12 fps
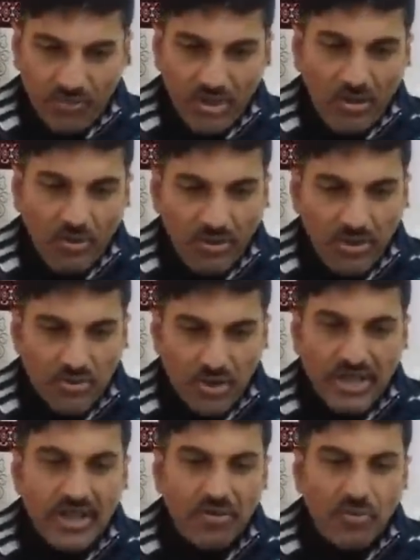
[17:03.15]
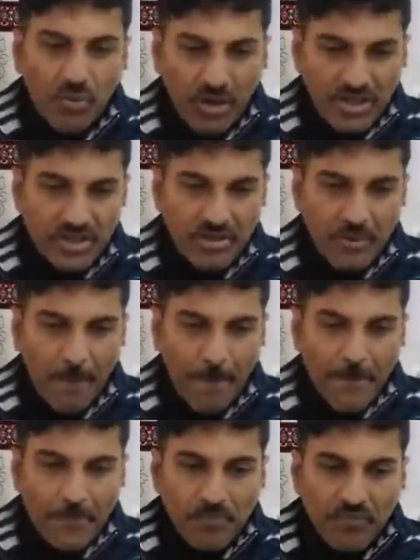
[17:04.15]
So as of now, try and
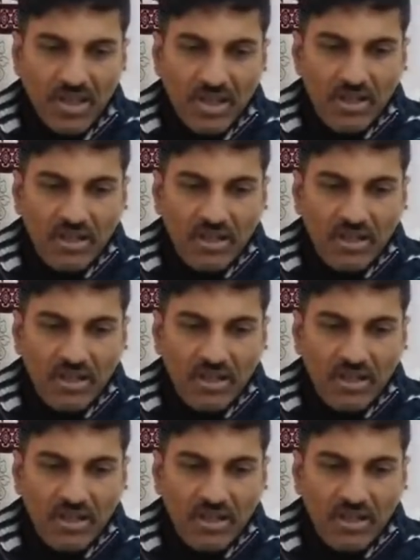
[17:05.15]
avoid.